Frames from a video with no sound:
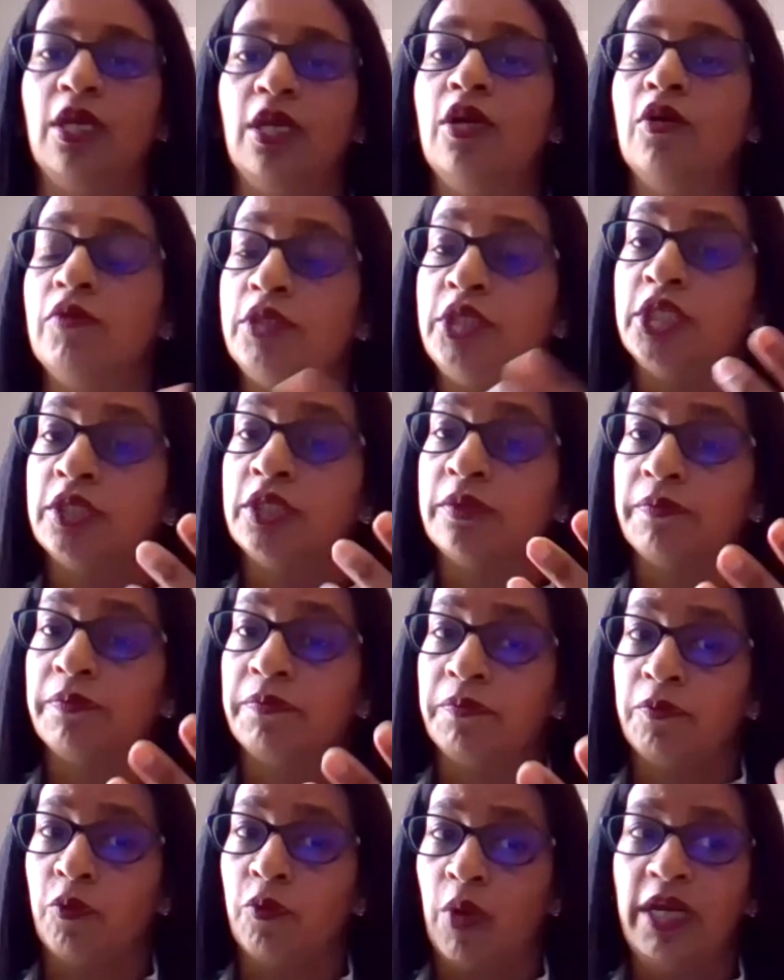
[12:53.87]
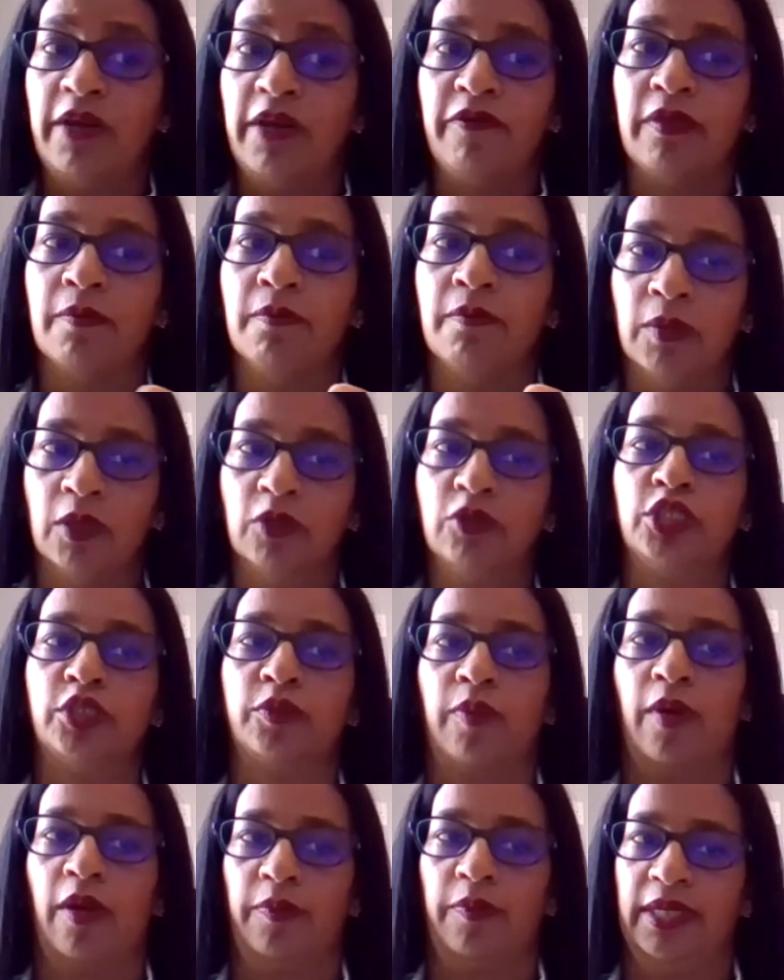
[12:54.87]
which is one of the most
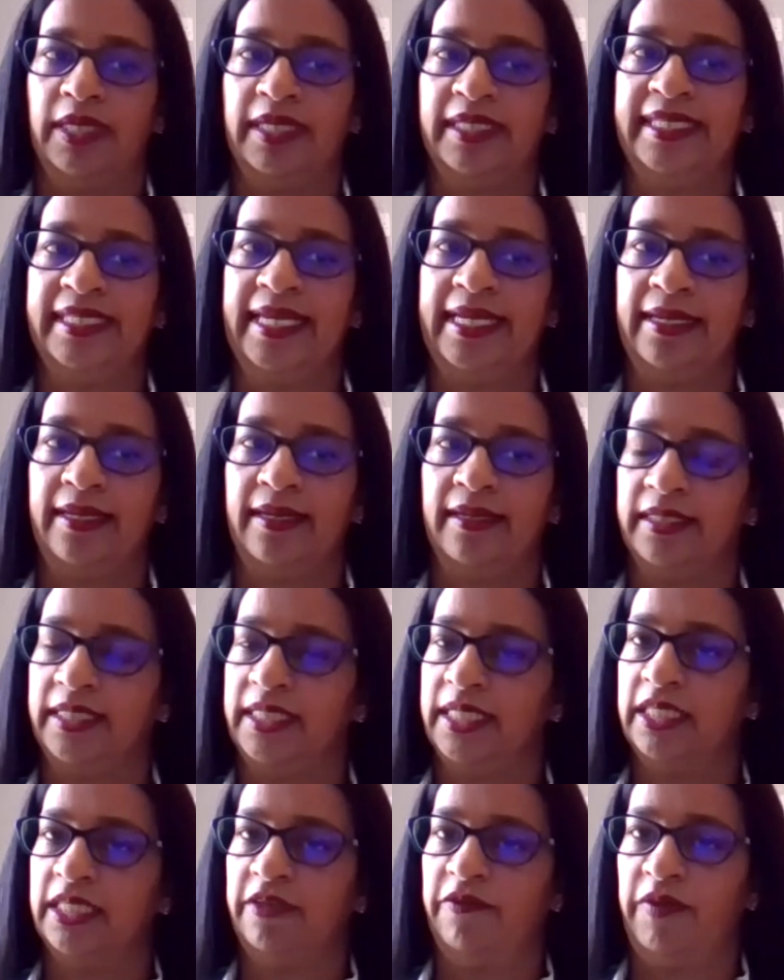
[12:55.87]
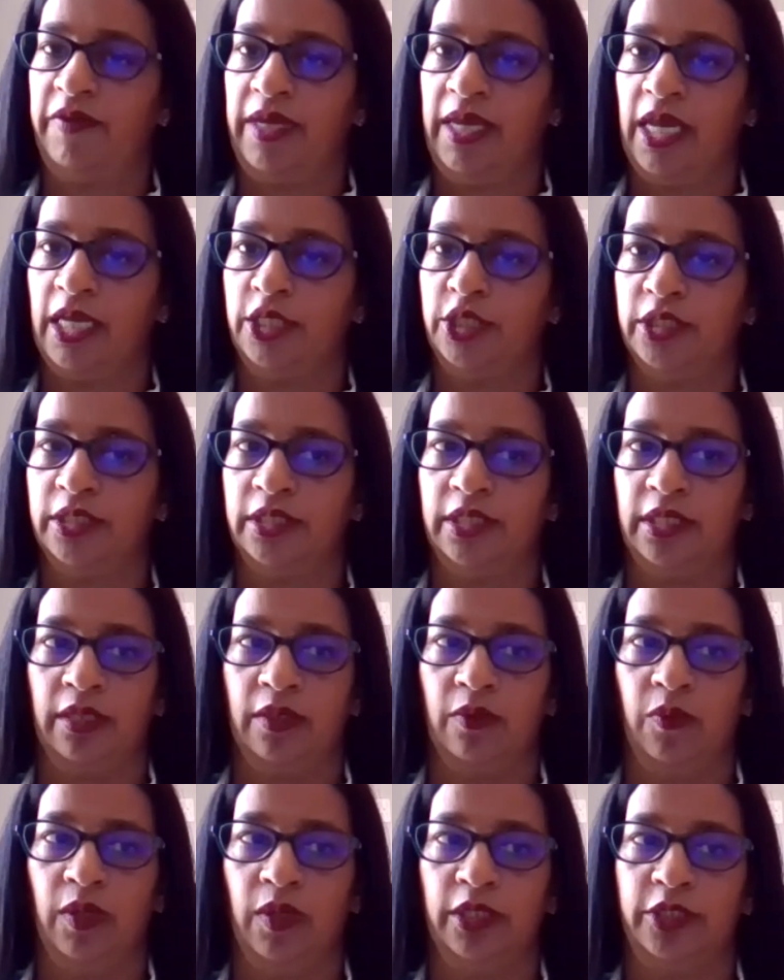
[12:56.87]
popular technical certifications in
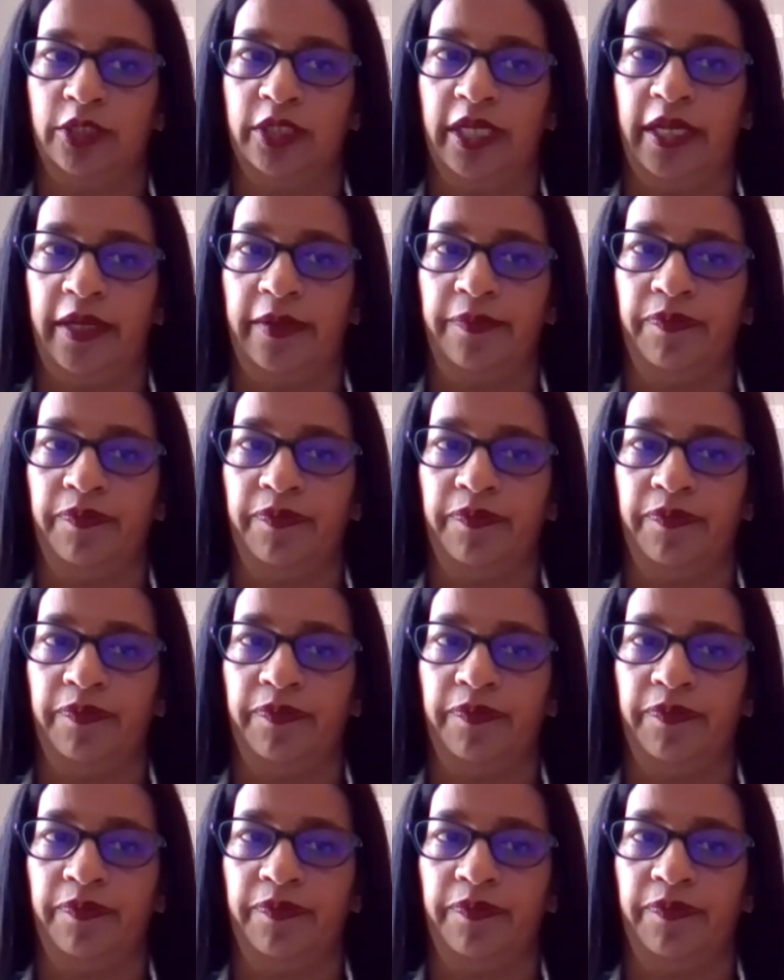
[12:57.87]
the world today.